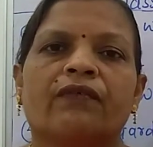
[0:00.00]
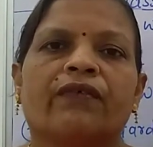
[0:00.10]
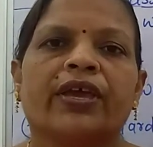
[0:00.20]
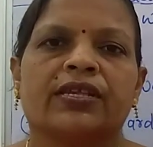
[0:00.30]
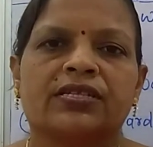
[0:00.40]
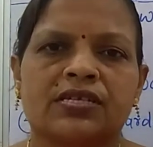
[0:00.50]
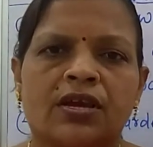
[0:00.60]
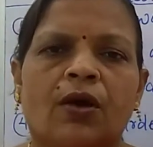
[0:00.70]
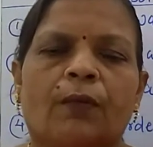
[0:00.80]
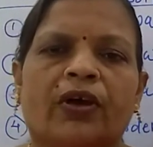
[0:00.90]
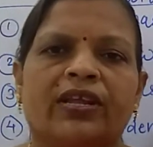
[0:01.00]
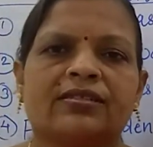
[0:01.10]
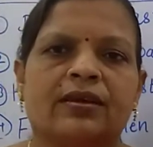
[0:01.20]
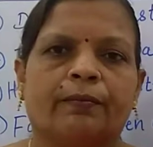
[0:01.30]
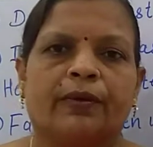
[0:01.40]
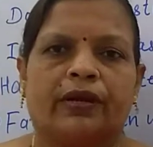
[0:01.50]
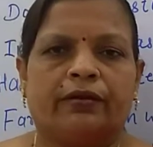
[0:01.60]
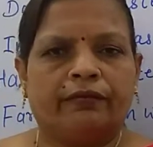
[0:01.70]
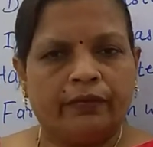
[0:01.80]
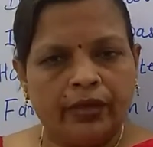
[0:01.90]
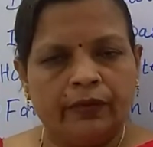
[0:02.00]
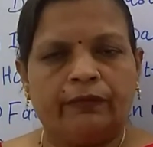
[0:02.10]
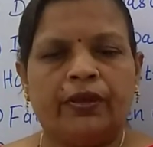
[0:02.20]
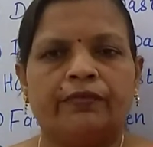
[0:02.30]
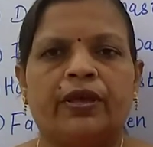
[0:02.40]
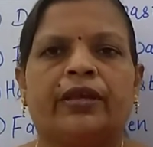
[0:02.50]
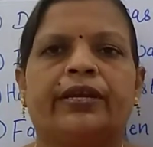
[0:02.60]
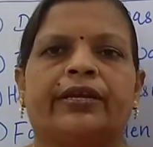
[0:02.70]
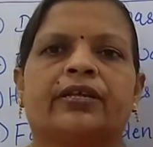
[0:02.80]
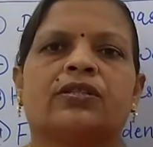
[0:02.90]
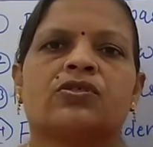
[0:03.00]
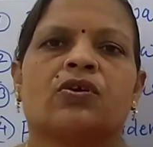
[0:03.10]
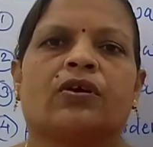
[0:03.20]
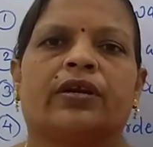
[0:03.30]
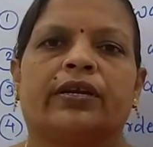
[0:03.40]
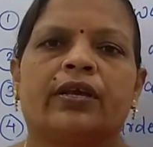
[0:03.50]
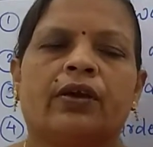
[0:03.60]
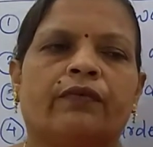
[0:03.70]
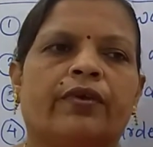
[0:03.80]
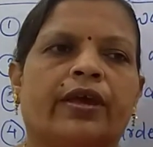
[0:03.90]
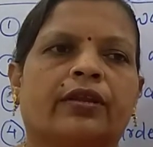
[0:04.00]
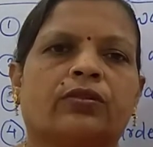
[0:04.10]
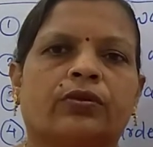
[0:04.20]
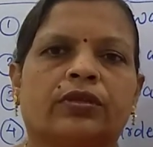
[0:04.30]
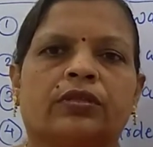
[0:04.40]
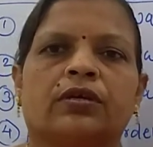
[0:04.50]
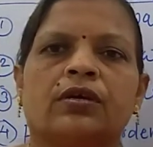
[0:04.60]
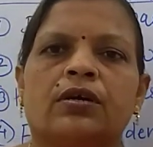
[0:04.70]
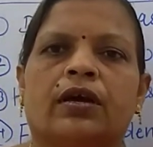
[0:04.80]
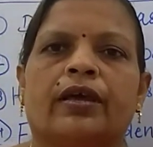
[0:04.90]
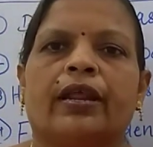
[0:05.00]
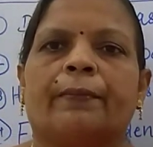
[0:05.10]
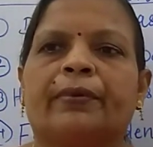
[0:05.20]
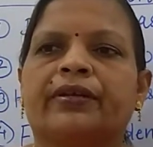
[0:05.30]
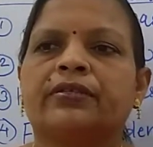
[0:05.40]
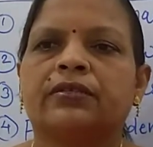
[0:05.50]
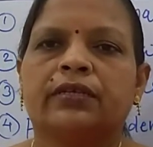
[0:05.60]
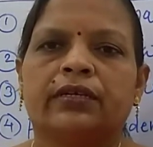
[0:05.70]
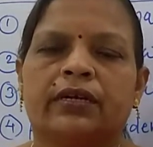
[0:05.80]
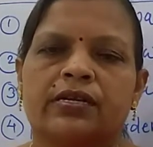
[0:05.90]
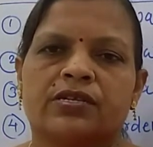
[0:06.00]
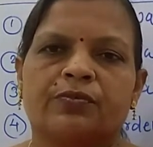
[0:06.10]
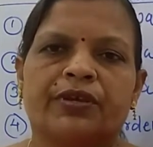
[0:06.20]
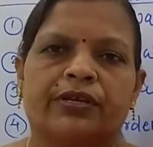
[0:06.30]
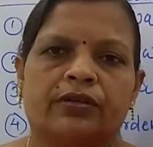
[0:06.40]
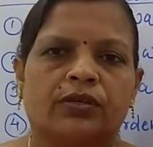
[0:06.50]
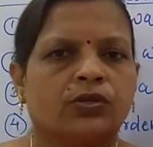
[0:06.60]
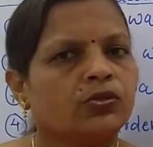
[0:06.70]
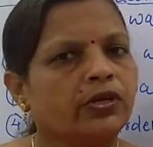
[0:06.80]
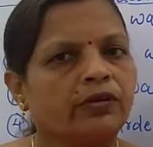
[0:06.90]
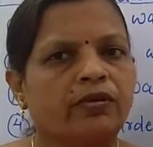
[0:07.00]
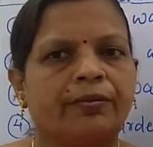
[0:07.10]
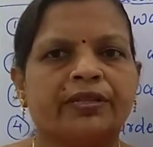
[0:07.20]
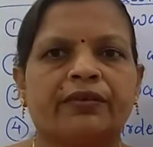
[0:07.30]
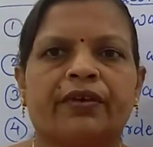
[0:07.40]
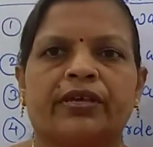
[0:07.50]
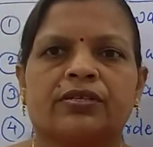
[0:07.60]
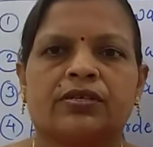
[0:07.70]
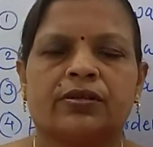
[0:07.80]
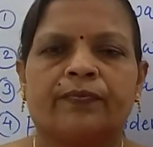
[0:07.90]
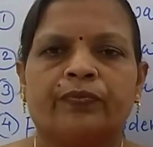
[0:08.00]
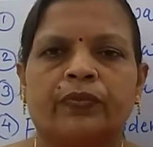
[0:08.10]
waste. For example, when we are eating the chocolate, we are throwing the wrappers in a dustbin, so it will be the waste.